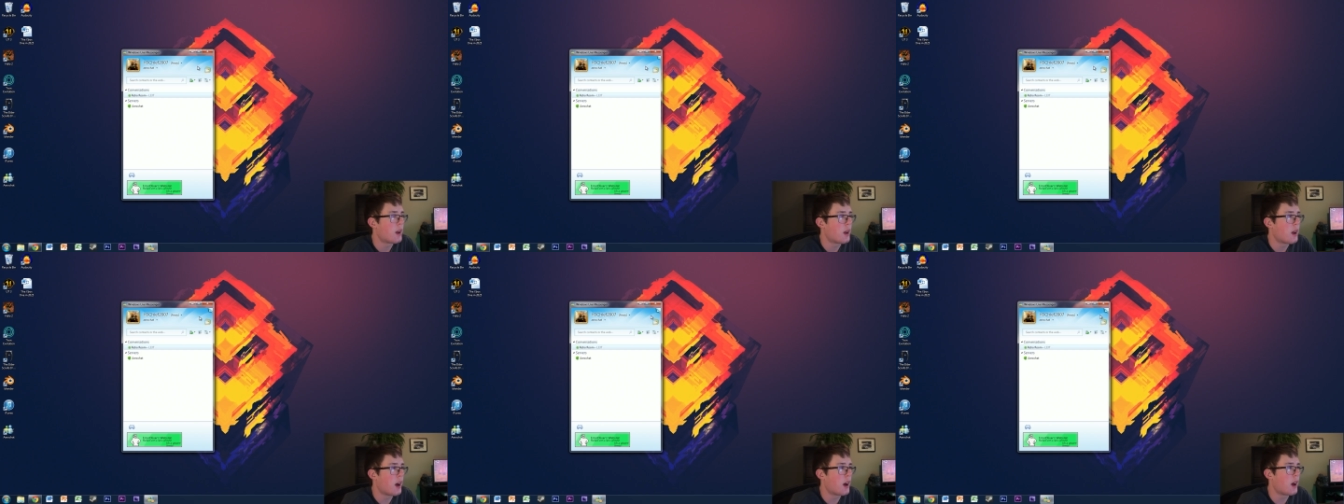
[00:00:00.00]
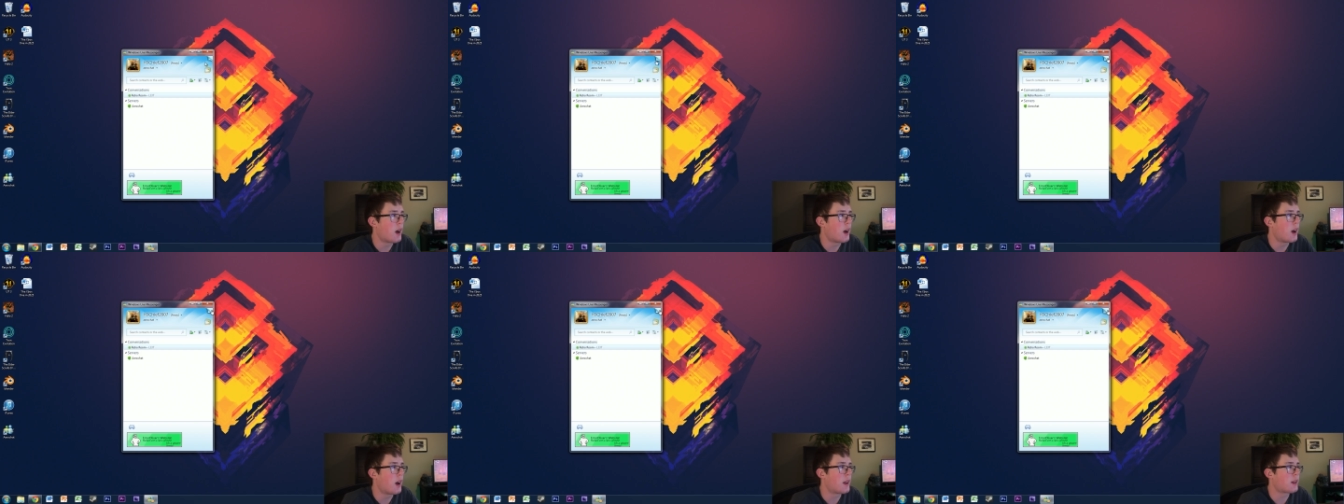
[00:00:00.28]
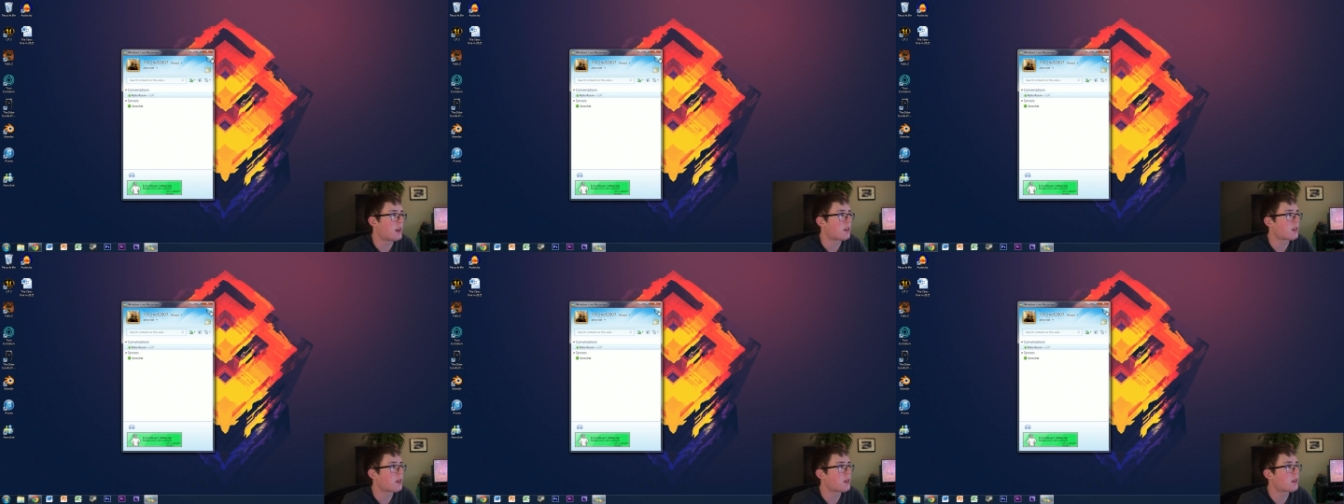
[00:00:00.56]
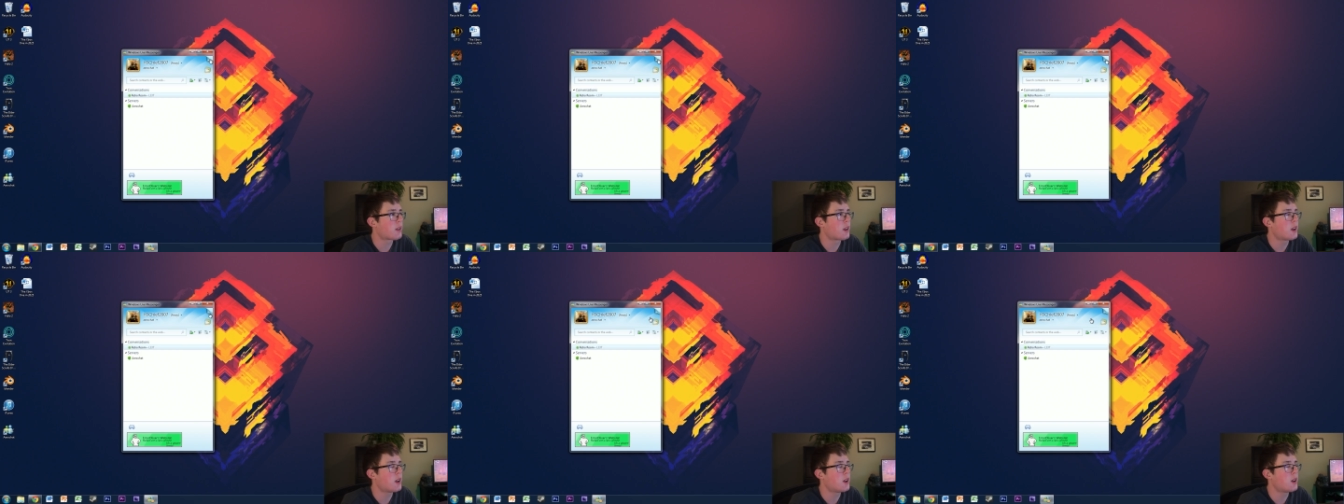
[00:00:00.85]
Another
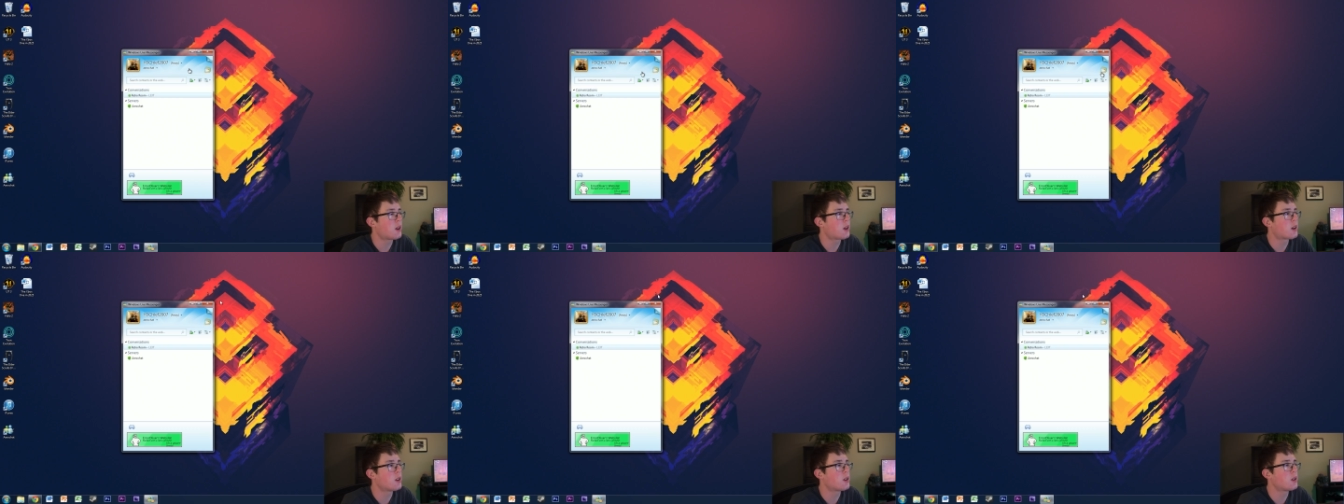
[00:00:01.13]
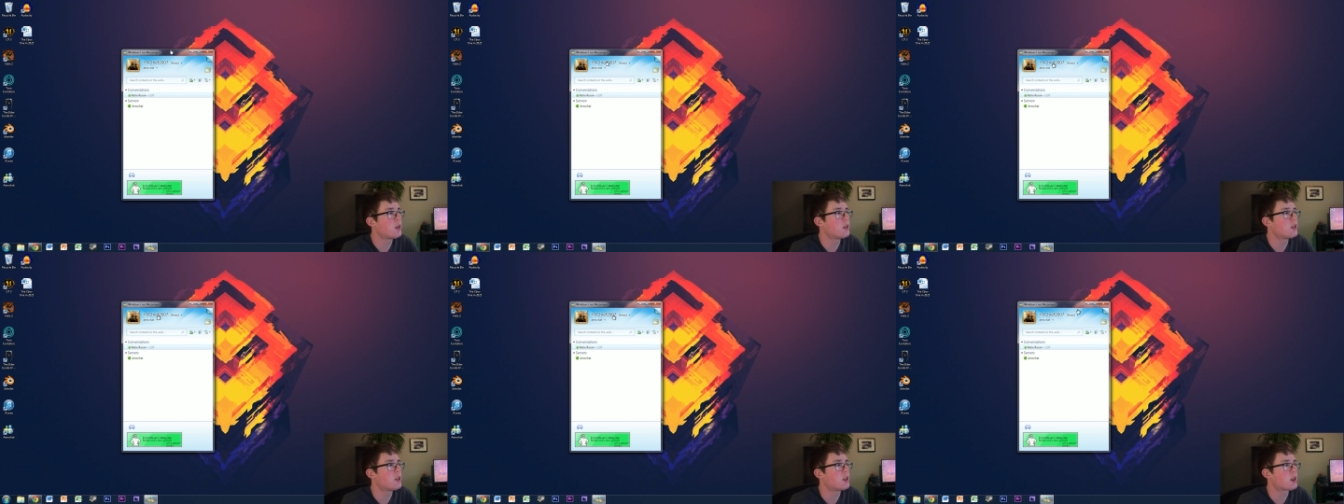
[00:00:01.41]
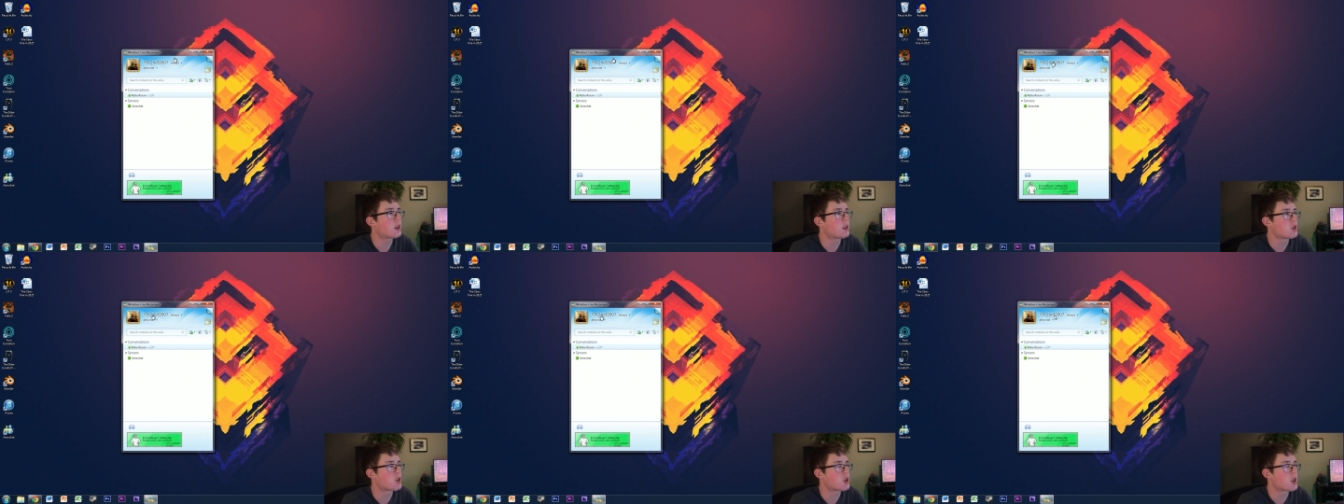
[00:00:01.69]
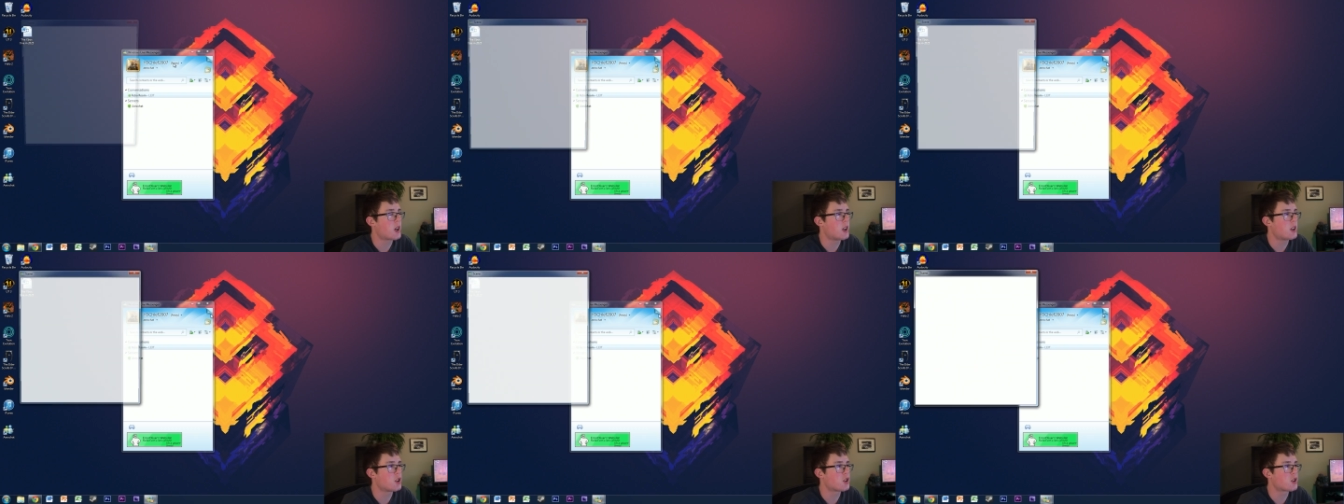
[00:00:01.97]
thing you can do is you can
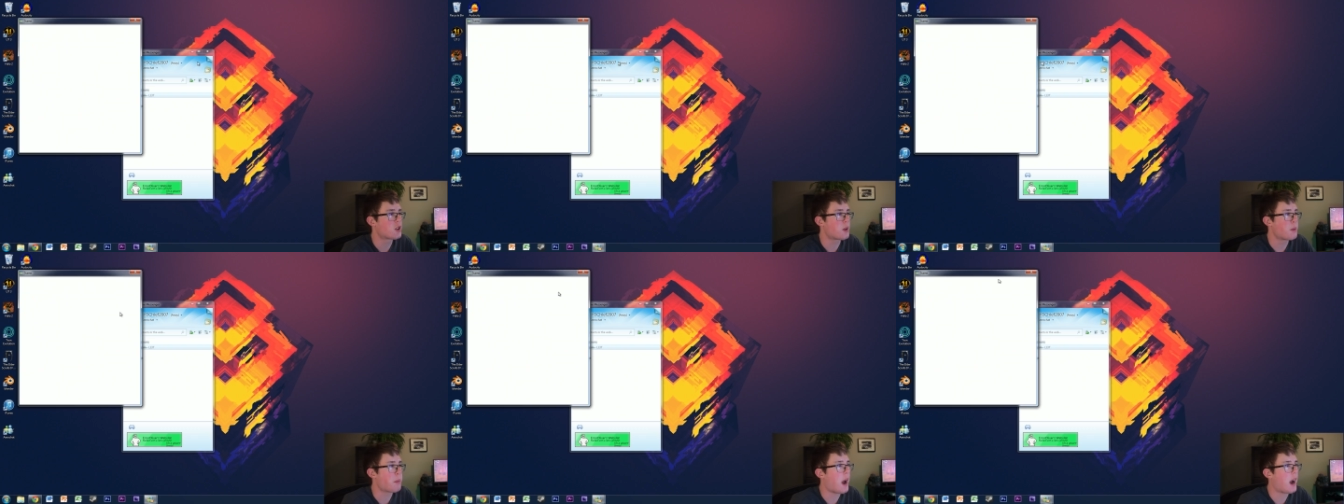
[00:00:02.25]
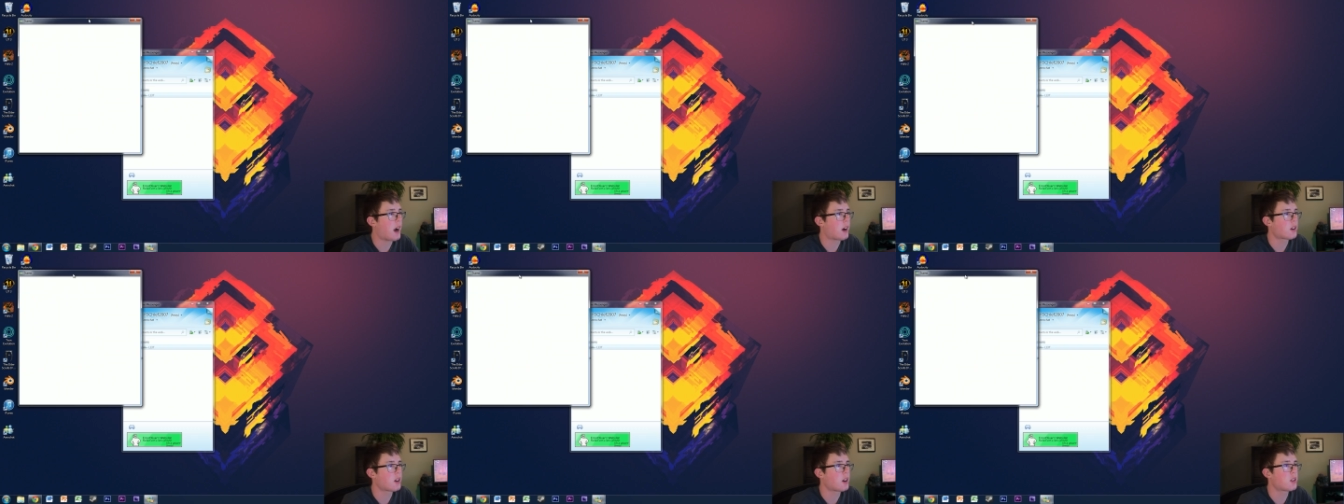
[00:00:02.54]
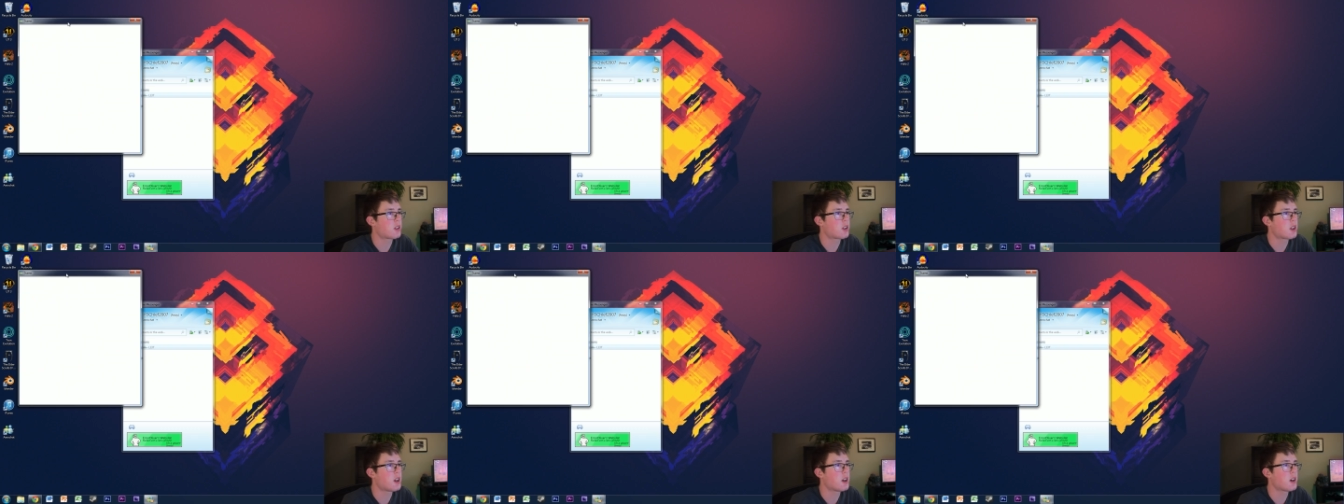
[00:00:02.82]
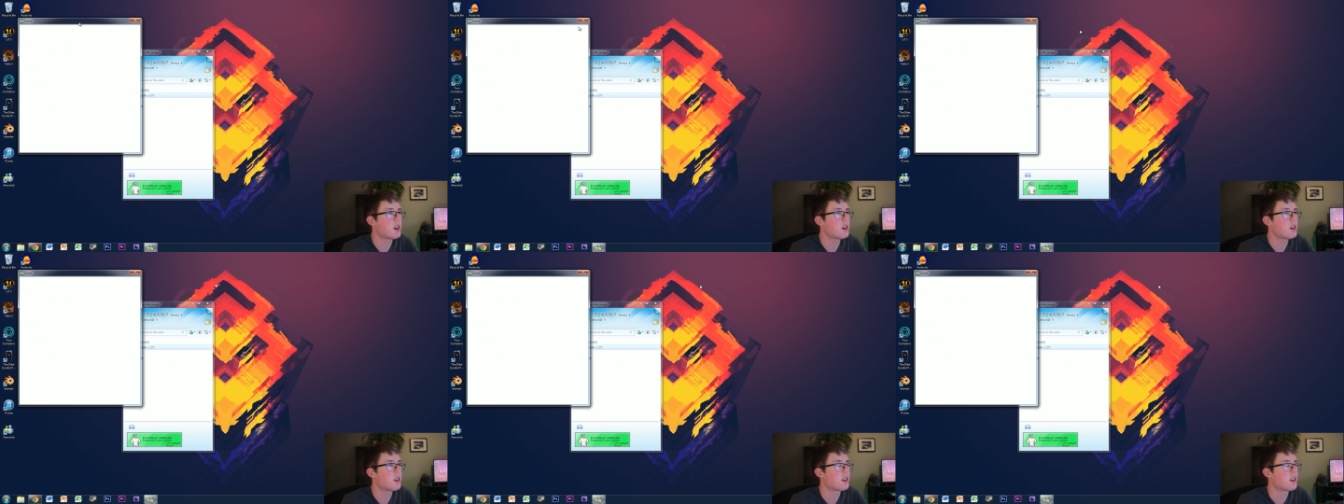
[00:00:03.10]
change the background
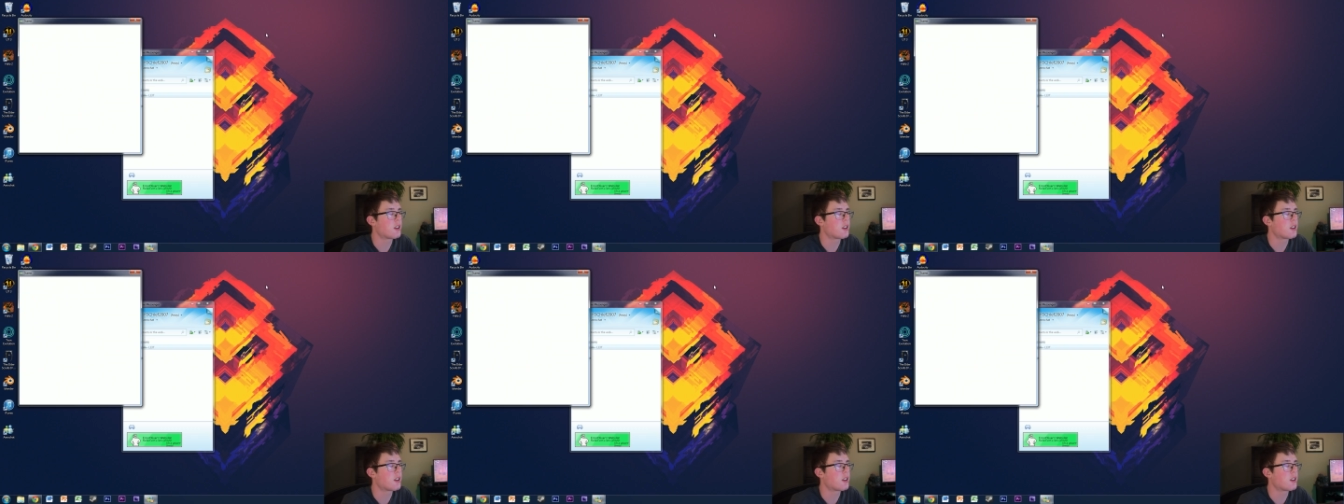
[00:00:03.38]
here,